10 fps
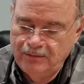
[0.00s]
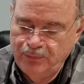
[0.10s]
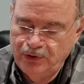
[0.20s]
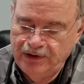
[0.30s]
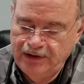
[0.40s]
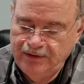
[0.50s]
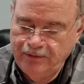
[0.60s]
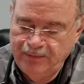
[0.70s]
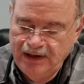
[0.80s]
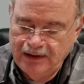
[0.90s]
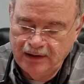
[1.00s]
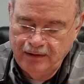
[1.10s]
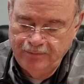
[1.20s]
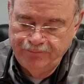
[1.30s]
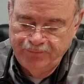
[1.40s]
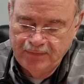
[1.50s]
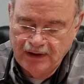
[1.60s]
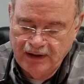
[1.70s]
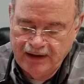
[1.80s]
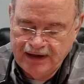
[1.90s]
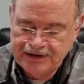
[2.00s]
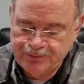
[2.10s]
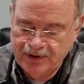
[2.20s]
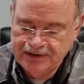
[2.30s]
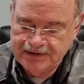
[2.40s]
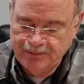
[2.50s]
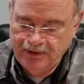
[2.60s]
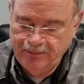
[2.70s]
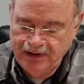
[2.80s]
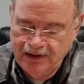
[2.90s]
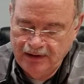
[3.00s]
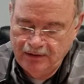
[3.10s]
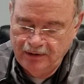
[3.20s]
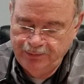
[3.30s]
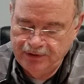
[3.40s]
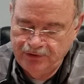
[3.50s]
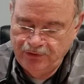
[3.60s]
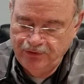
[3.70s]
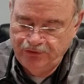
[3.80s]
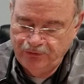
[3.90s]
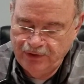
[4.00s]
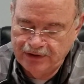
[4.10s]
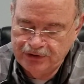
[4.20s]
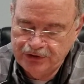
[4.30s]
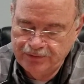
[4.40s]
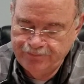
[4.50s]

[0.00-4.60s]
put it in the media and aspirate some of the media up into the syringe